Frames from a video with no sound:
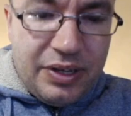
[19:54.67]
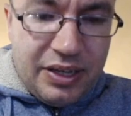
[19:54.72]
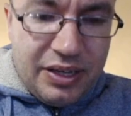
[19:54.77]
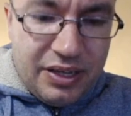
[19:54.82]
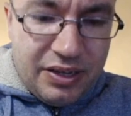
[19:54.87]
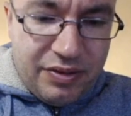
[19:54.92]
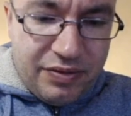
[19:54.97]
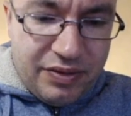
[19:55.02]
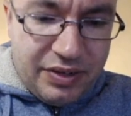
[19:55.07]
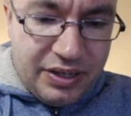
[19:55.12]

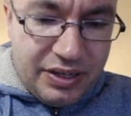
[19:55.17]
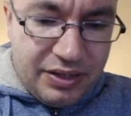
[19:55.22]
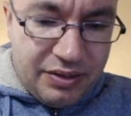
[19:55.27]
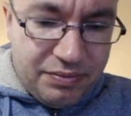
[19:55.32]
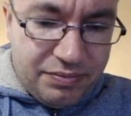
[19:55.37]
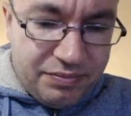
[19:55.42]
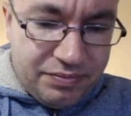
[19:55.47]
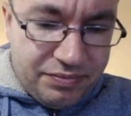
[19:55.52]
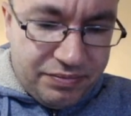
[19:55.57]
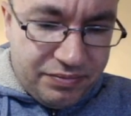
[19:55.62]
have
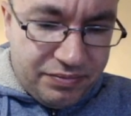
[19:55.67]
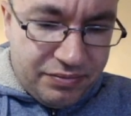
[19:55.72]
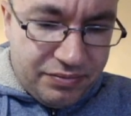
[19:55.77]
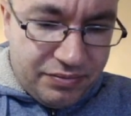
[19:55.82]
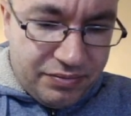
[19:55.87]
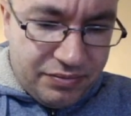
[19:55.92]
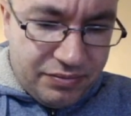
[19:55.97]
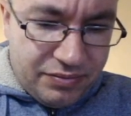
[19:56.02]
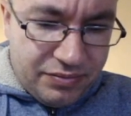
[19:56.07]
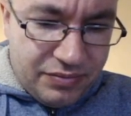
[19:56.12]
a
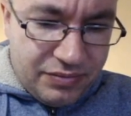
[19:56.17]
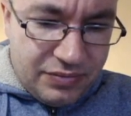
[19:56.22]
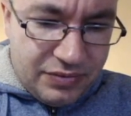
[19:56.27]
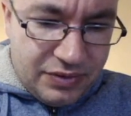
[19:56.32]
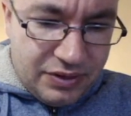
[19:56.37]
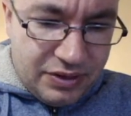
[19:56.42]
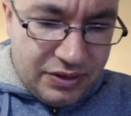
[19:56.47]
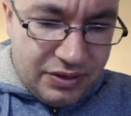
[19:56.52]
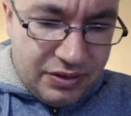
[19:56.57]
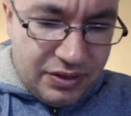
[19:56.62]

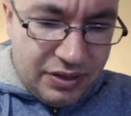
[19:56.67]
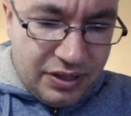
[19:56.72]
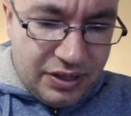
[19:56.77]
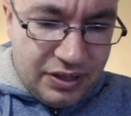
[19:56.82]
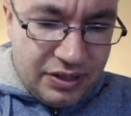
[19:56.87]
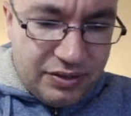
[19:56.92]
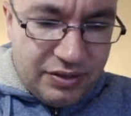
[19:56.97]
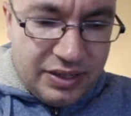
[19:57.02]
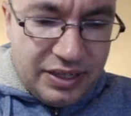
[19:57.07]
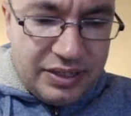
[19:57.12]
Yeah,
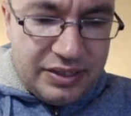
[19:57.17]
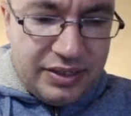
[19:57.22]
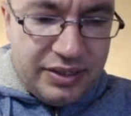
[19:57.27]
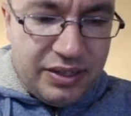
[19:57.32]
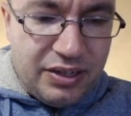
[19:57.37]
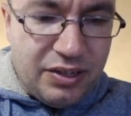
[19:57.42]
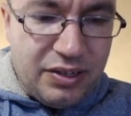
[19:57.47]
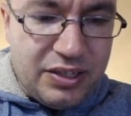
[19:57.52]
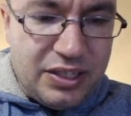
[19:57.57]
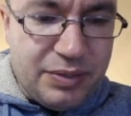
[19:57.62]
this one has a
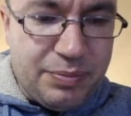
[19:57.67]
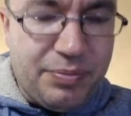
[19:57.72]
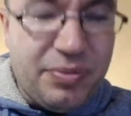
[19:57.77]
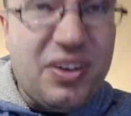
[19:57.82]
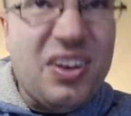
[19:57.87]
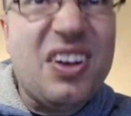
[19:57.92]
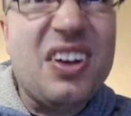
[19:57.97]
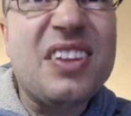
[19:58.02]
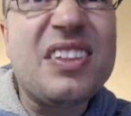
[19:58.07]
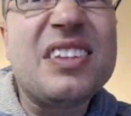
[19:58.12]
little
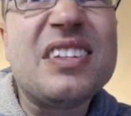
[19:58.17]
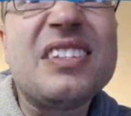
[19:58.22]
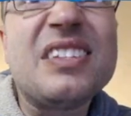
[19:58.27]
spot on the